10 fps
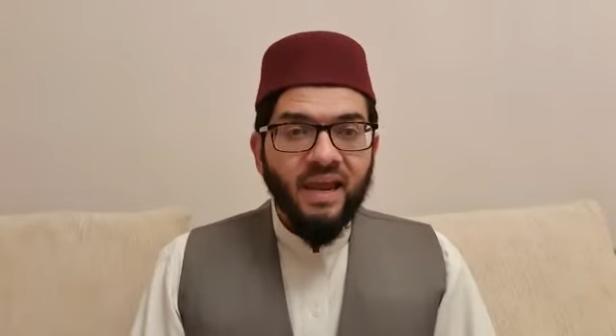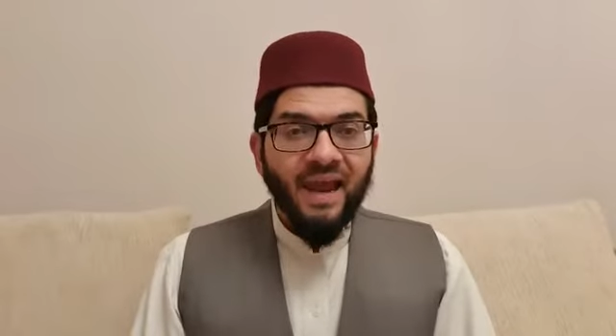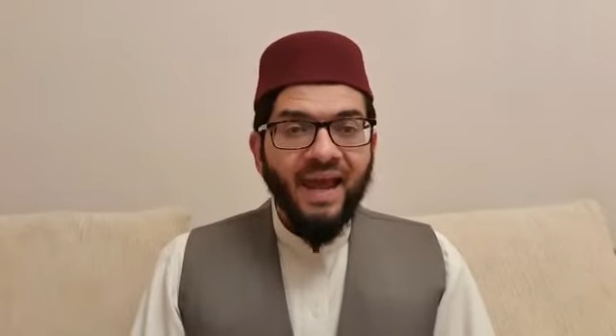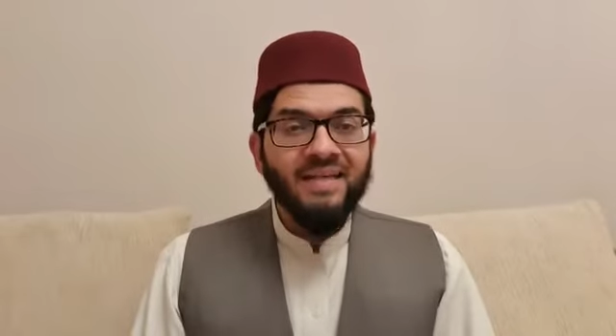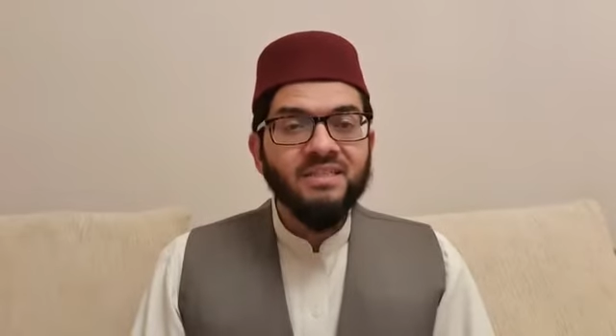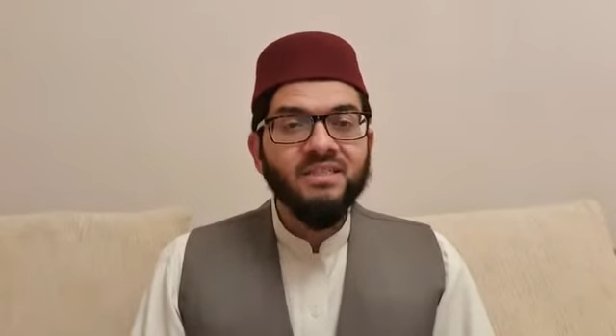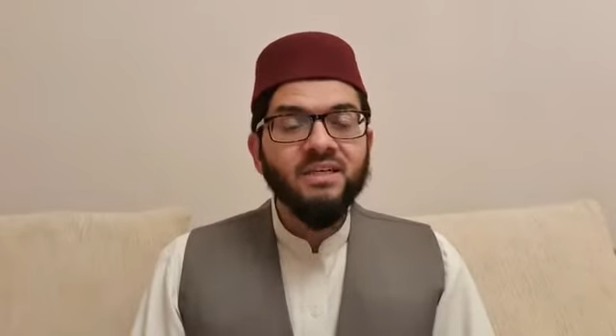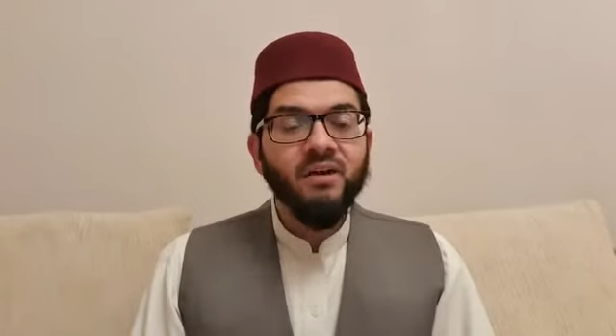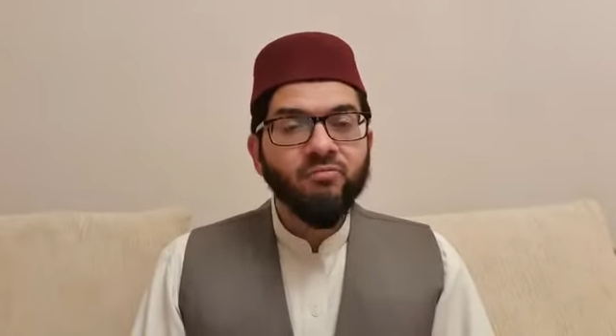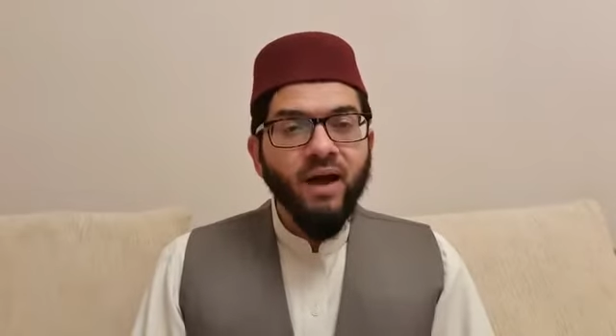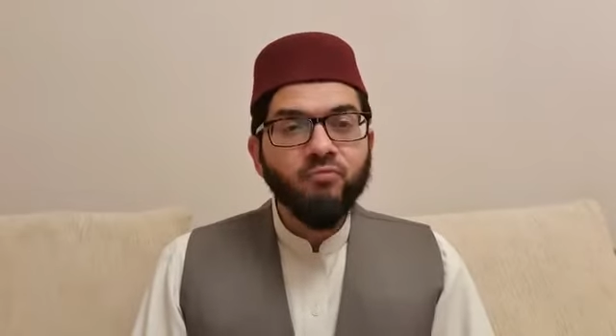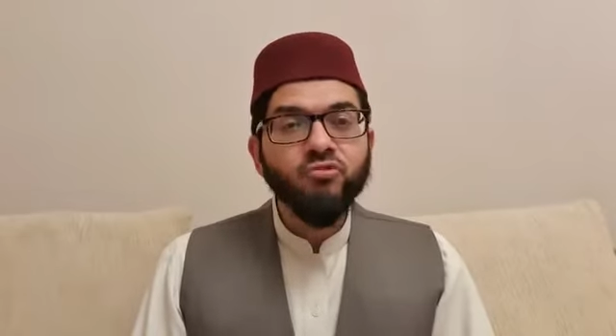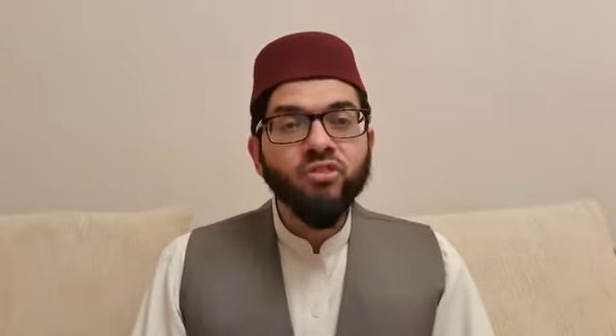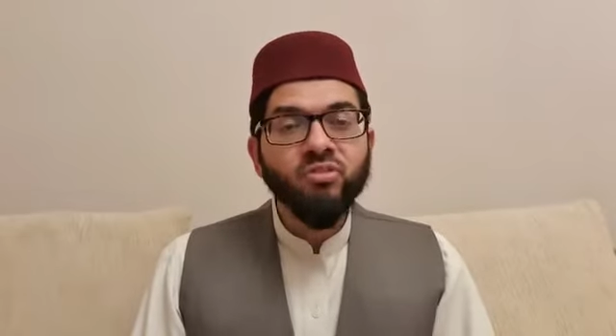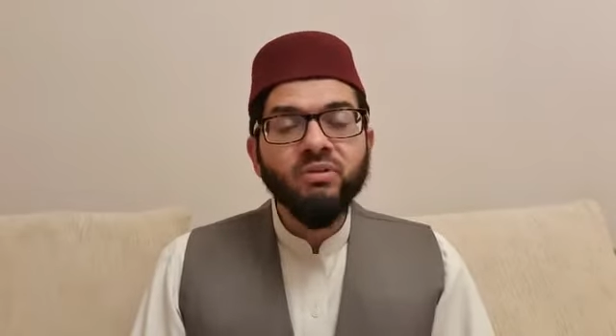at around
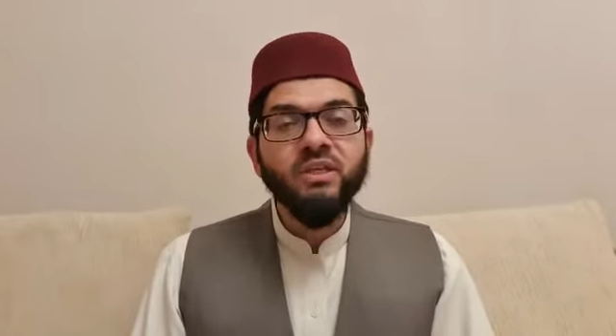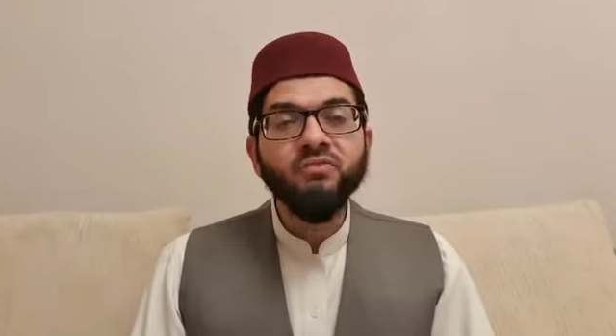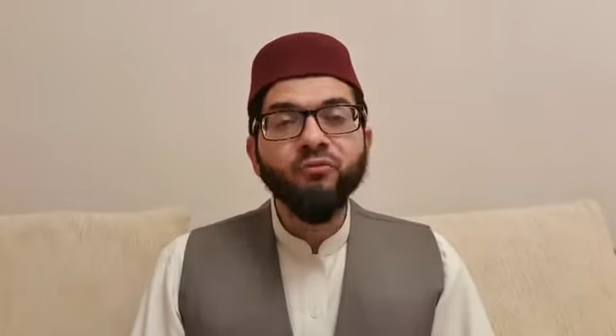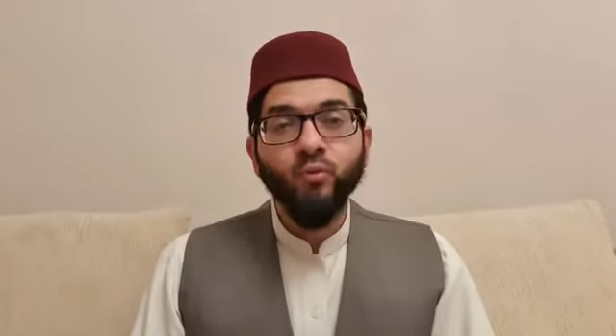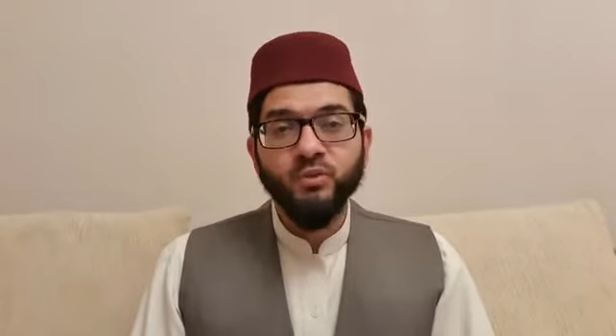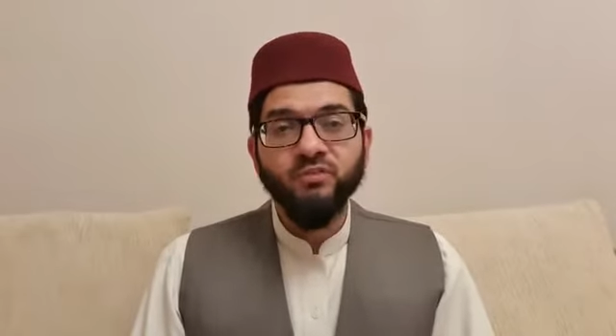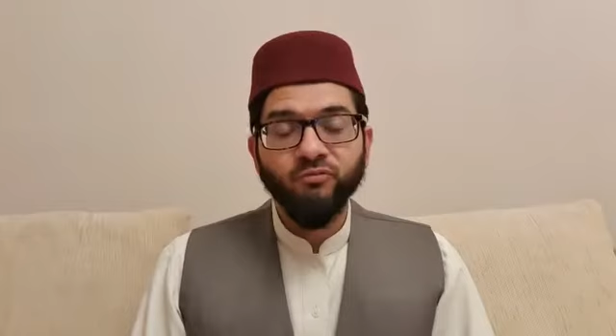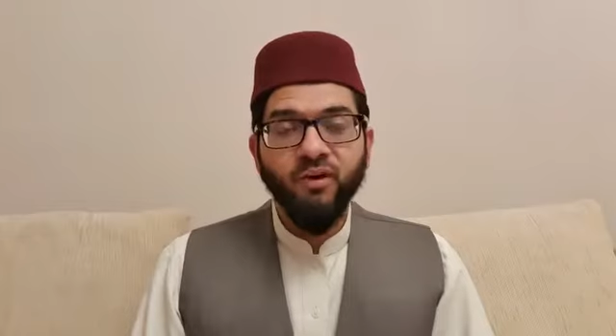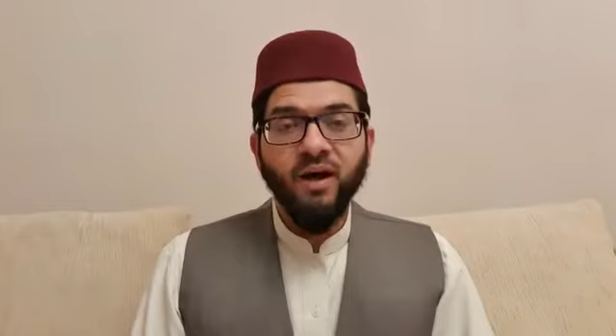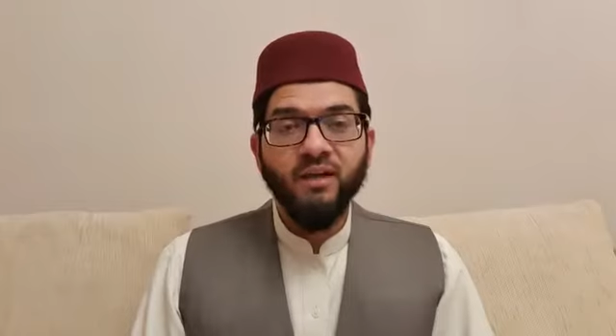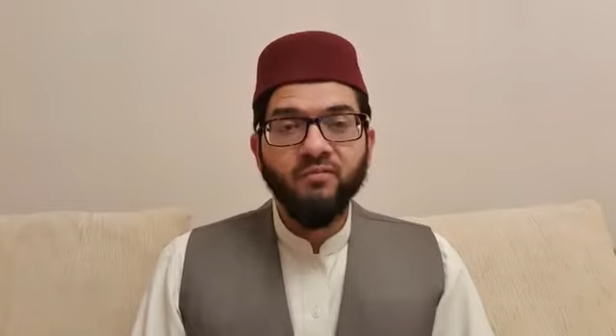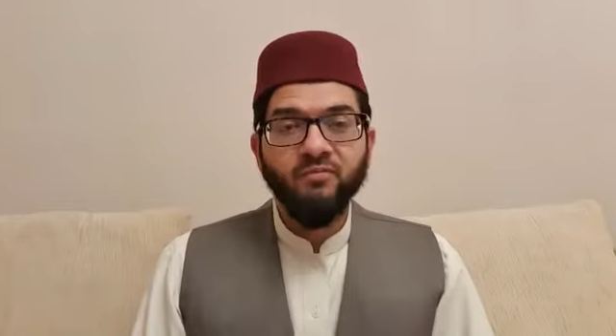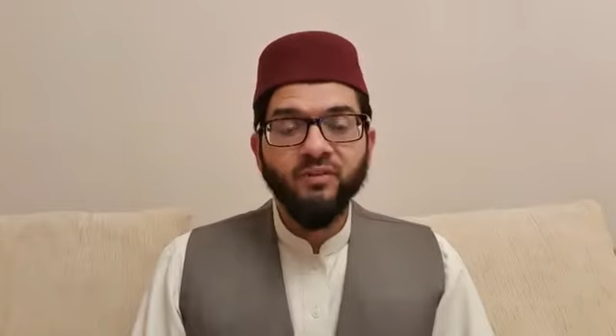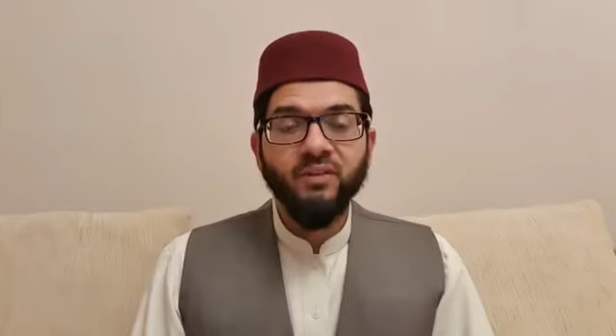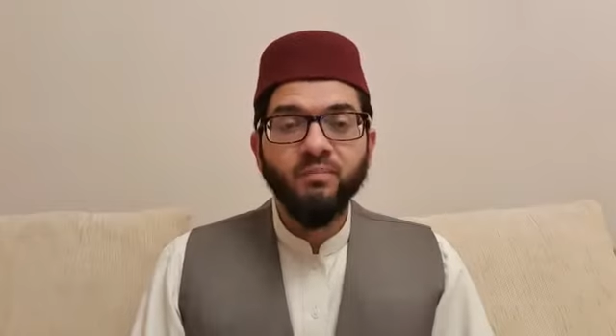3:45
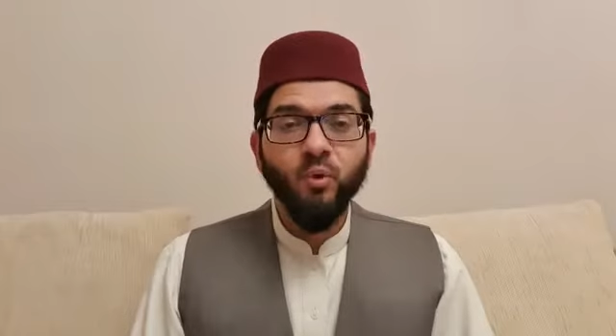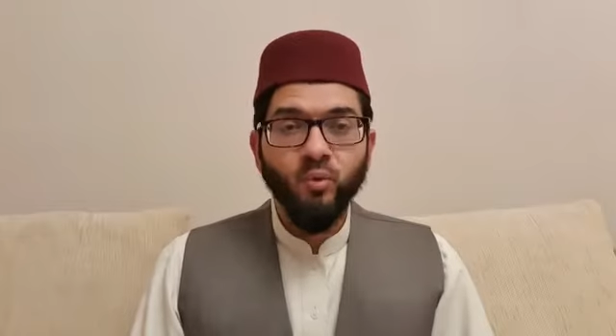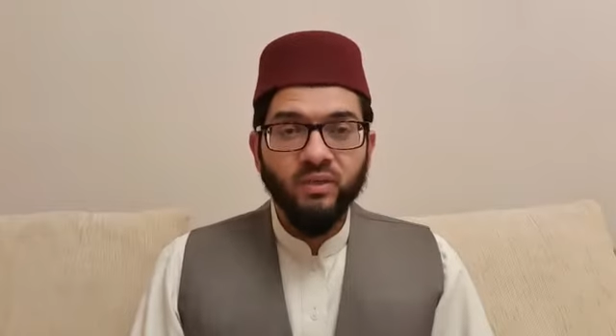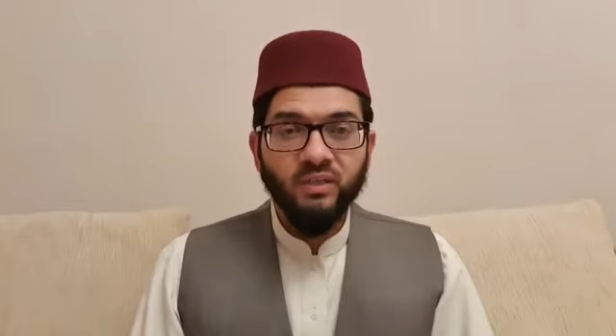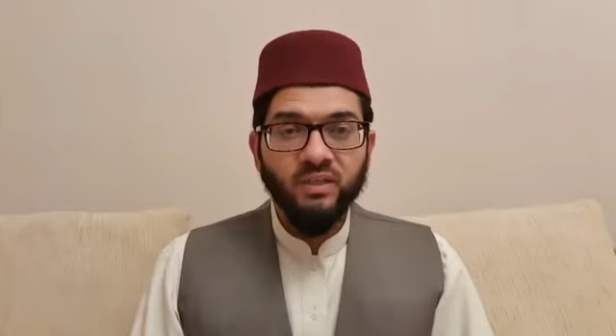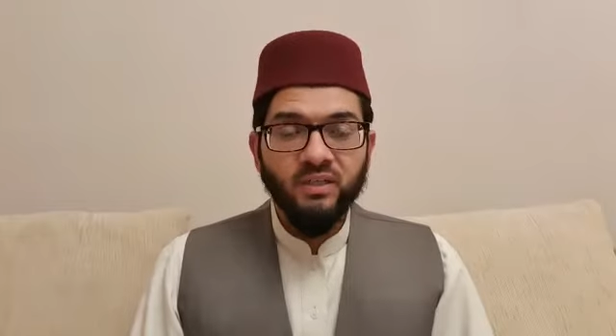in the morning.